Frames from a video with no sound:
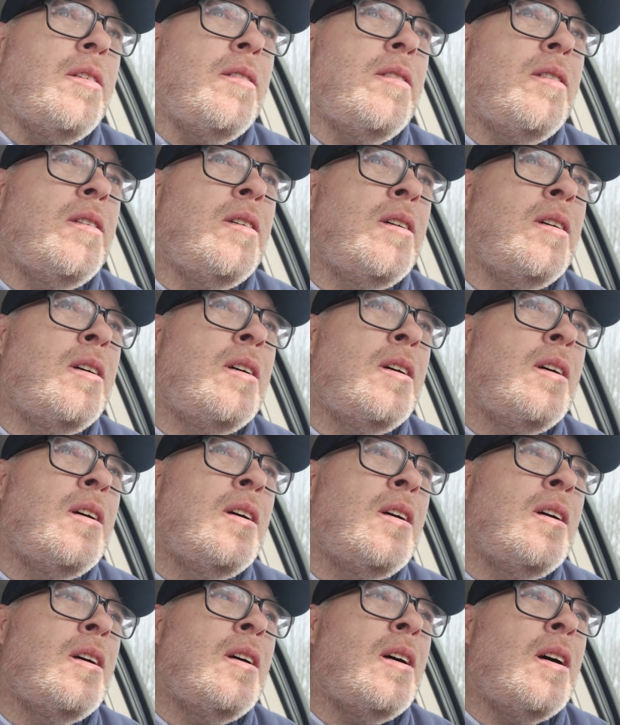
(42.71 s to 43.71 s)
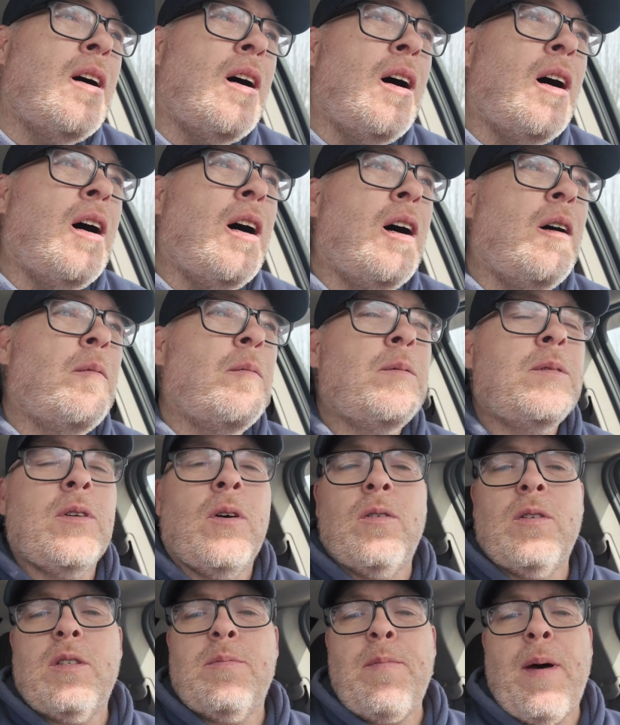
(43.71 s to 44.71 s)

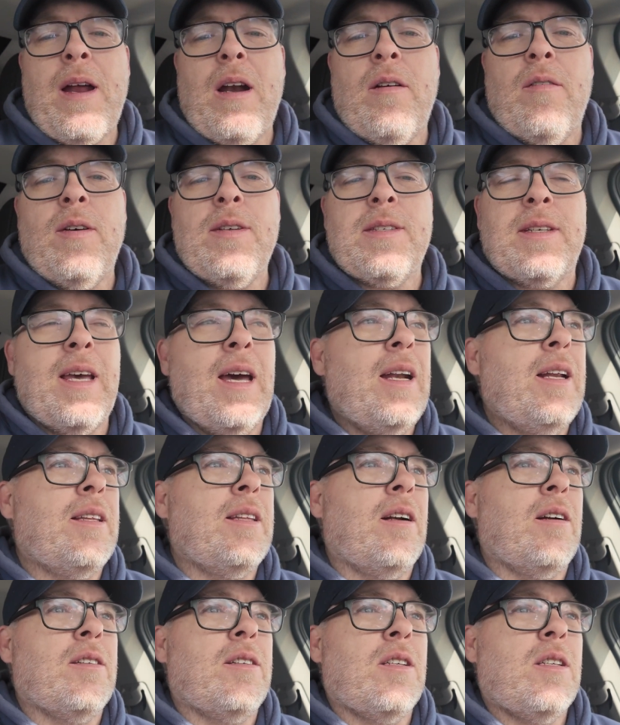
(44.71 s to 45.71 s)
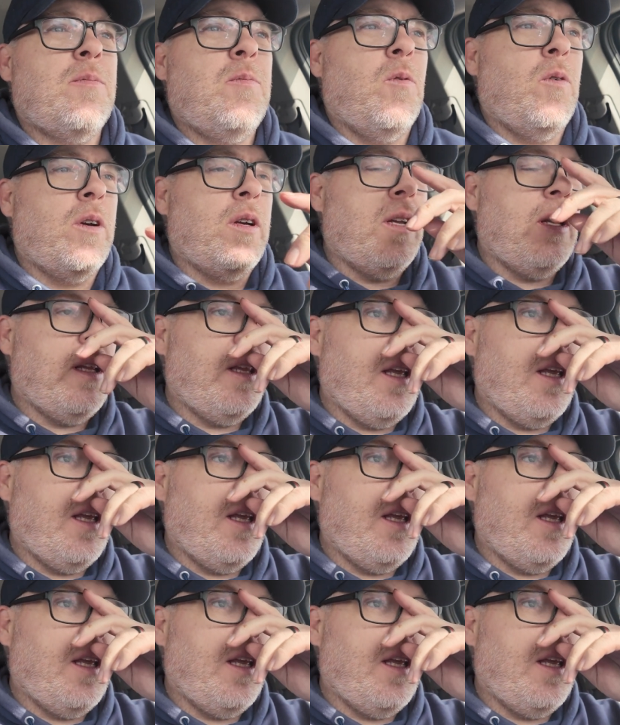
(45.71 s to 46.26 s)
So it's just a matter of us getting there at this point.